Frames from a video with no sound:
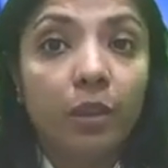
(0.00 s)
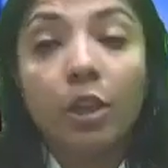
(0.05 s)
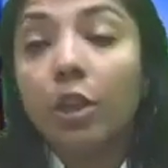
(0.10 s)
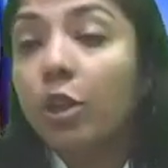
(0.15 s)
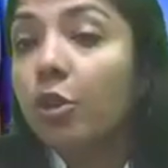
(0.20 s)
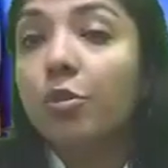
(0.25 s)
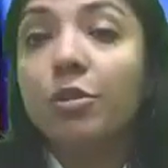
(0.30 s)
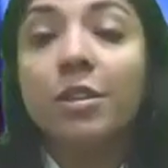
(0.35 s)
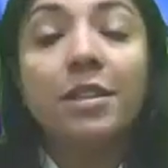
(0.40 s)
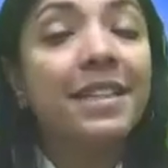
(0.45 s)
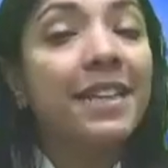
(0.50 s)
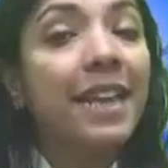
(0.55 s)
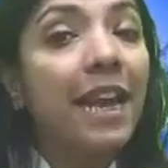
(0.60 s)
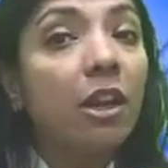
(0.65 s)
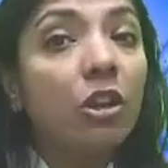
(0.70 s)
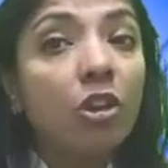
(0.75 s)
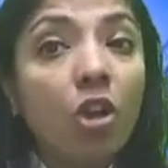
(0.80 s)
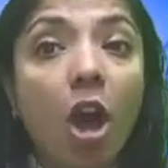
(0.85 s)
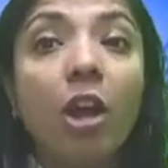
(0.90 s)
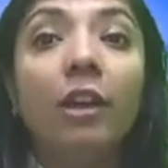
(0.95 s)
You just
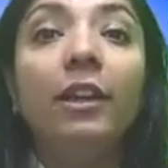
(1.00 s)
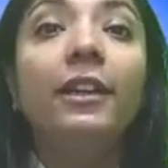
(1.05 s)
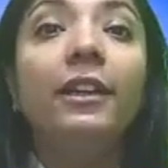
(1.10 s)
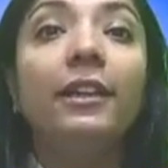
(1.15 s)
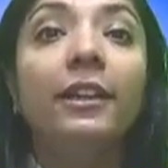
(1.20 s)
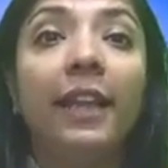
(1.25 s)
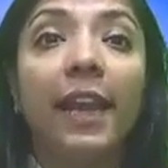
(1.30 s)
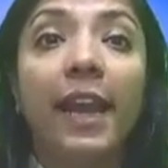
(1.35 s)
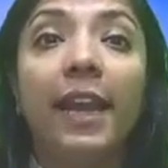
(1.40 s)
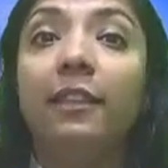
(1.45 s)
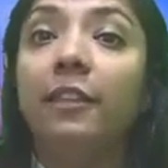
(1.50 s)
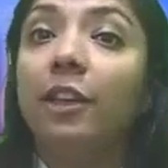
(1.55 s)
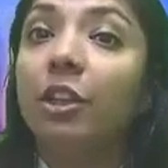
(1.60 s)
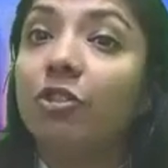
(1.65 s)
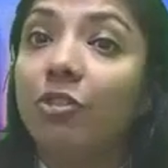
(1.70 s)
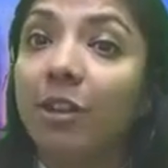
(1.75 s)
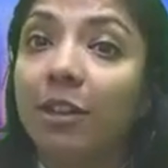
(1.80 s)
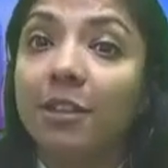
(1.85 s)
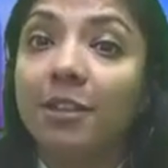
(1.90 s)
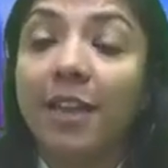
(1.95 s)
cannot take the
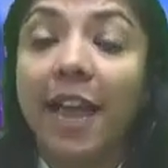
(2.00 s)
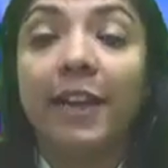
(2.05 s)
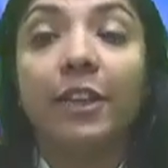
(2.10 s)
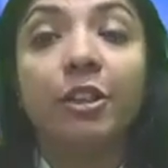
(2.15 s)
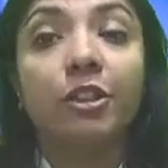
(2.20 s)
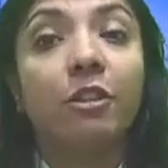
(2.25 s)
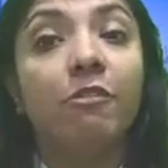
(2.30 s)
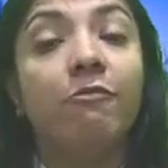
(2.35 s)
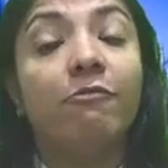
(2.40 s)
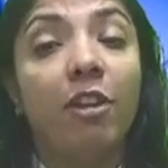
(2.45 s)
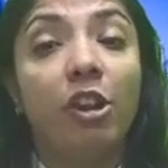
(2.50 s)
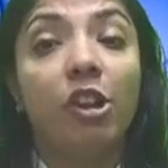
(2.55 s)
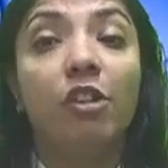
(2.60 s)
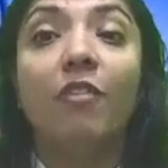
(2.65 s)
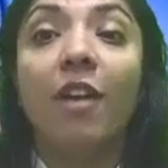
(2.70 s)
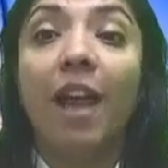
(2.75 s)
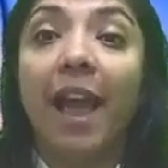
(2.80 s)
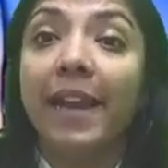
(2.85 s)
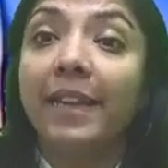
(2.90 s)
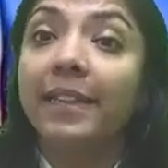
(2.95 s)
transaction value of
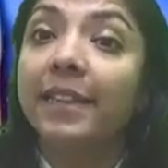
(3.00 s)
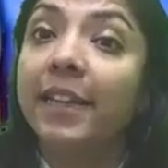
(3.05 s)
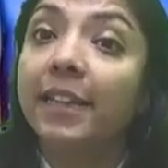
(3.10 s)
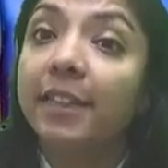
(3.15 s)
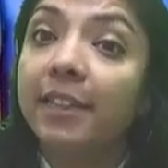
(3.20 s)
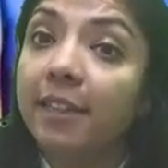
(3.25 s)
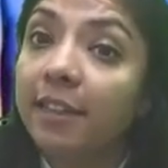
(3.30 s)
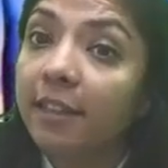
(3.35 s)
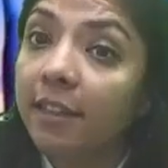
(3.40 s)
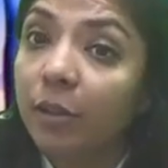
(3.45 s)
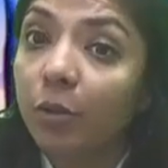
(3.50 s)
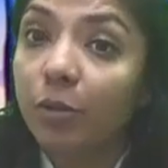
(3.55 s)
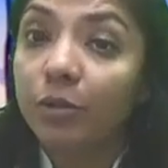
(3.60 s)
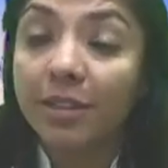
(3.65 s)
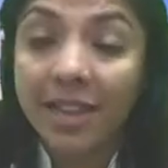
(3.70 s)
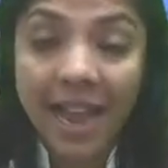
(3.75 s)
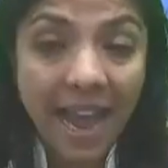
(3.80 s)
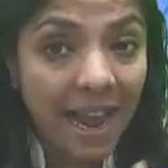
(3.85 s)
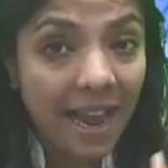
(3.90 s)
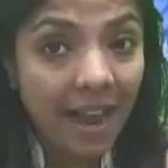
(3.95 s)
identical goods
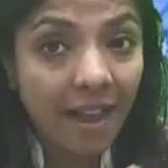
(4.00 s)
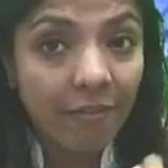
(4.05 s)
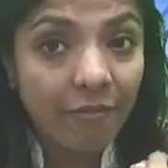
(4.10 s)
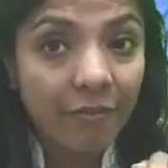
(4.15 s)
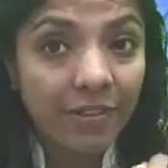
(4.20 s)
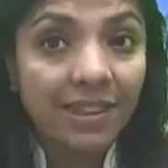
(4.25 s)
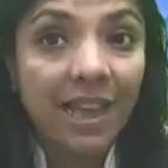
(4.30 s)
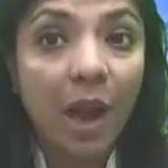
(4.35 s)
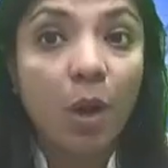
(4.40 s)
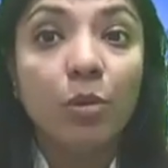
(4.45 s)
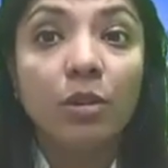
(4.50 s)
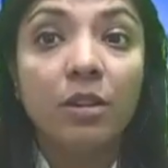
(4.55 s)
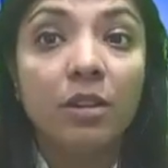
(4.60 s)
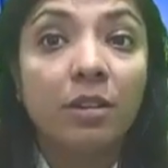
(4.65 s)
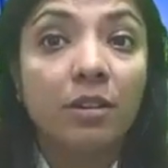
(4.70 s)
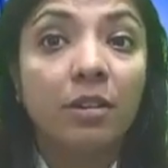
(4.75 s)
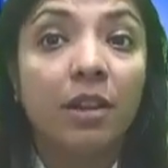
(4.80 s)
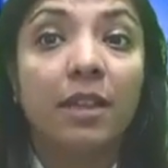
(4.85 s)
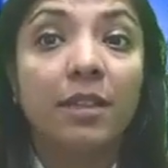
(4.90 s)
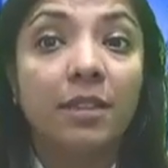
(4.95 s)
without
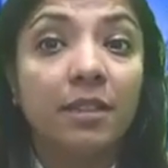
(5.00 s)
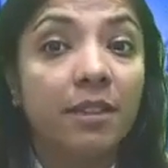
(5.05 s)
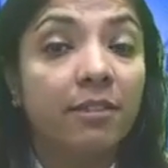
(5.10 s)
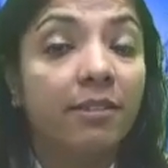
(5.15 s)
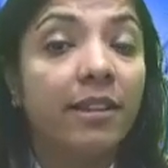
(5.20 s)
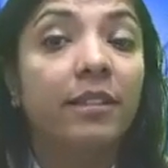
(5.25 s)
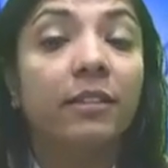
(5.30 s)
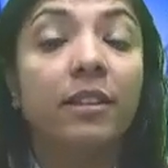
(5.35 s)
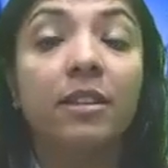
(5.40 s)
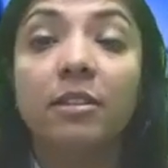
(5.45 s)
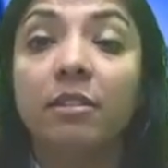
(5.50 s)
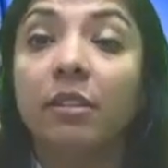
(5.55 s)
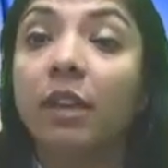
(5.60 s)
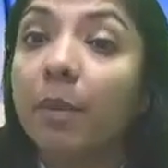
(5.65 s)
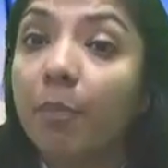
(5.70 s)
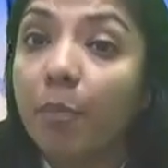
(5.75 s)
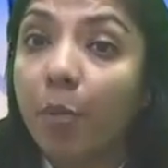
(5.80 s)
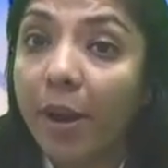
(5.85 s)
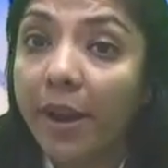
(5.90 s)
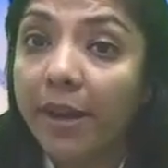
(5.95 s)
considering these 3
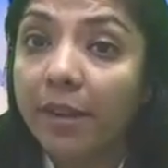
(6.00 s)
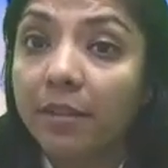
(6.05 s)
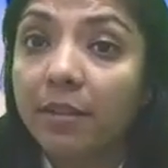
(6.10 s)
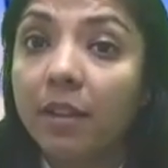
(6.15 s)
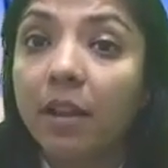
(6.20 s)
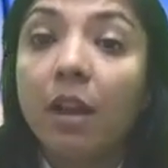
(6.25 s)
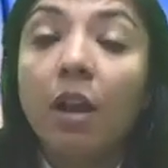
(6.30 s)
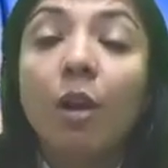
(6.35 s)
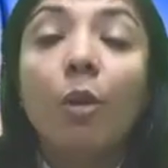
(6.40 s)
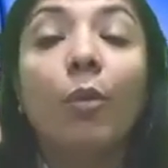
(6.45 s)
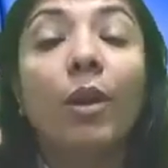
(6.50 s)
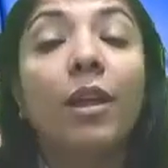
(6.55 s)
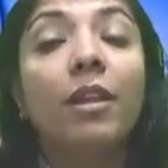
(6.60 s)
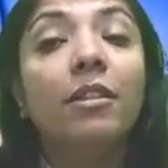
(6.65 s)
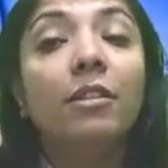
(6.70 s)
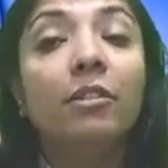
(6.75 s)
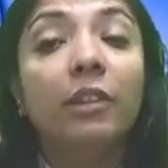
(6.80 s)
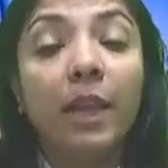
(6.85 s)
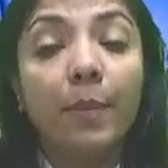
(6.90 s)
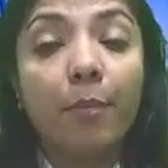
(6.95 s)
points. What are
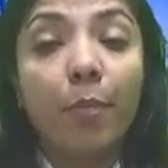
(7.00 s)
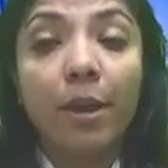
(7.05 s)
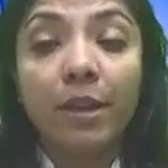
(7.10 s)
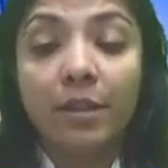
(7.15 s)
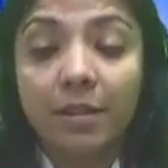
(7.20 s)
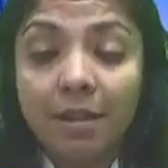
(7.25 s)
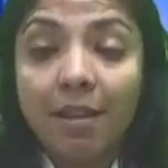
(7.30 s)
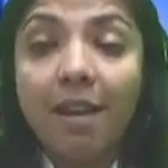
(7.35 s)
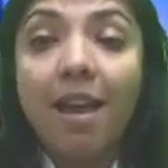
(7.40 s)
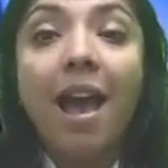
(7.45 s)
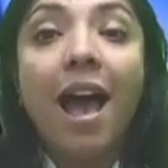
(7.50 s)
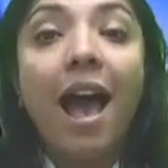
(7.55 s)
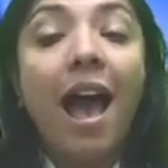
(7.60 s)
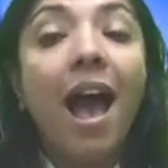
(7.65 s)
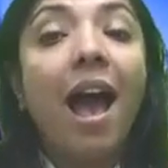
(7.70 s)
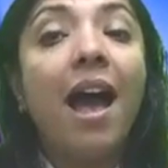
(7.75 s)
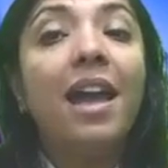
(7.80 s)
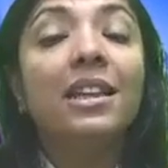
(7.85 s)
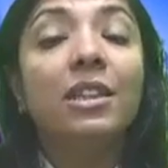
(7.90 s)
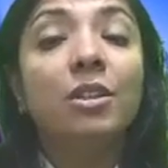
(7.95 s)
3 points?
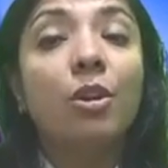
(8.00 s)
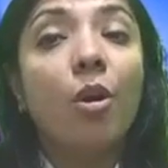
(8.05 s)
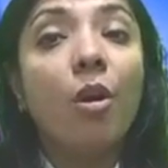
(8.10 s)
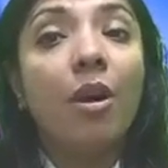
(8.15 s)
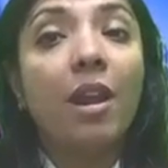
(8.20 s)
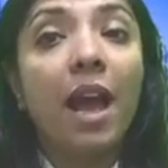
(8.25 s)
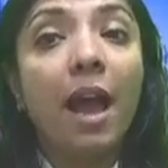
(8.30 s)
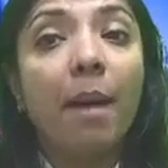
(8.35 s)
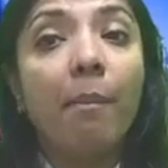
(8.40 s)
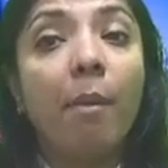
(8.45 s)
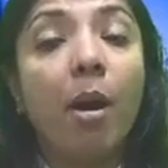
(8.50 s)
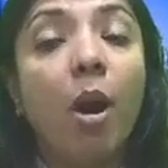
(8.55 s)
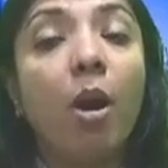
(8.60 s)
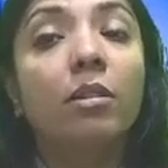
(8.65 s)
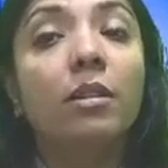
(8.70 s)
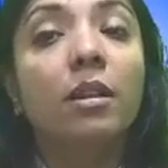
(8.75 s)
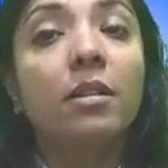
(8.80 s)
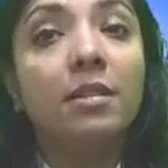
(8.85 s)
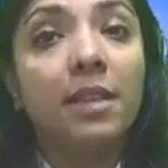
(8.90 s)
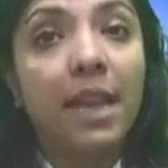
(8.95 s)
At or about
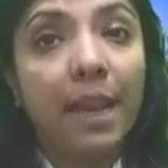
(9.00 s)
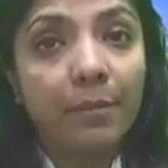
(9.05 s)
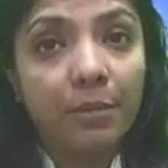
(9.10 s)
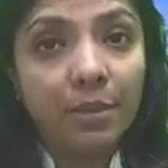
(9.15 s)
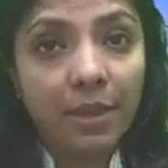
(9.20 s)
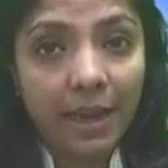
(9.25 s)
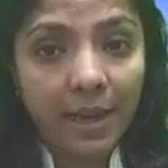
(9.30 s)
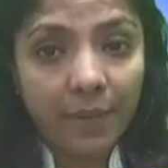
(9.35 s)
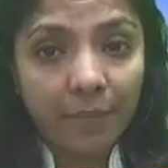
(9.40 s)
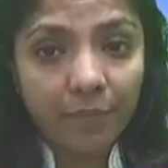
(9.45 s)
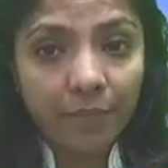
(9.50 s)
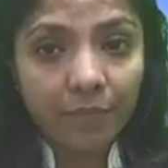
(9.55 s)
the same time,